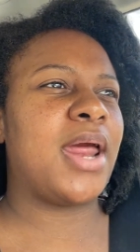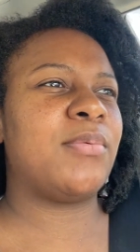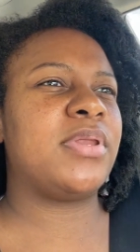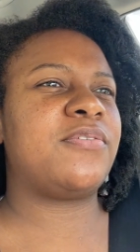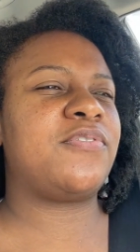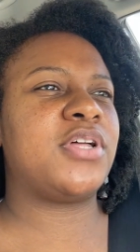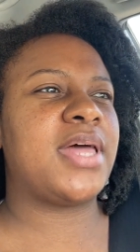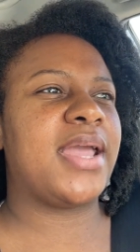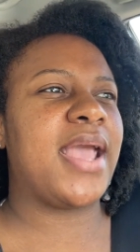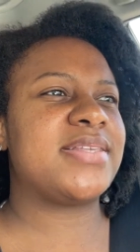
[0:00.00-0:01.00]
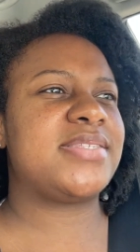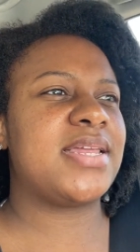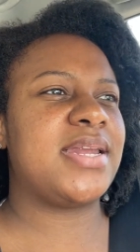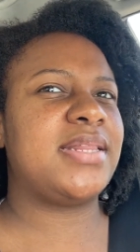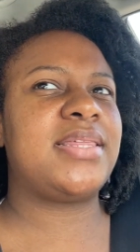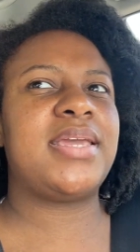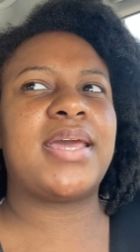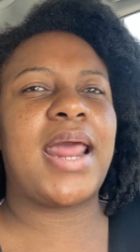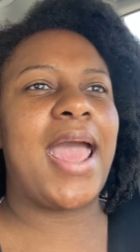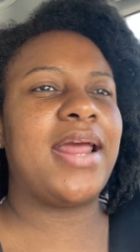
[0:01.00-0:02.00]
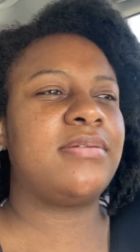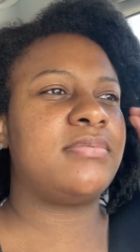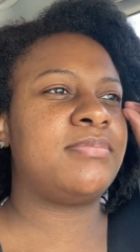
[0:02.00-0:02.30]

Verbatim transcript: I really feel like has said anything, and I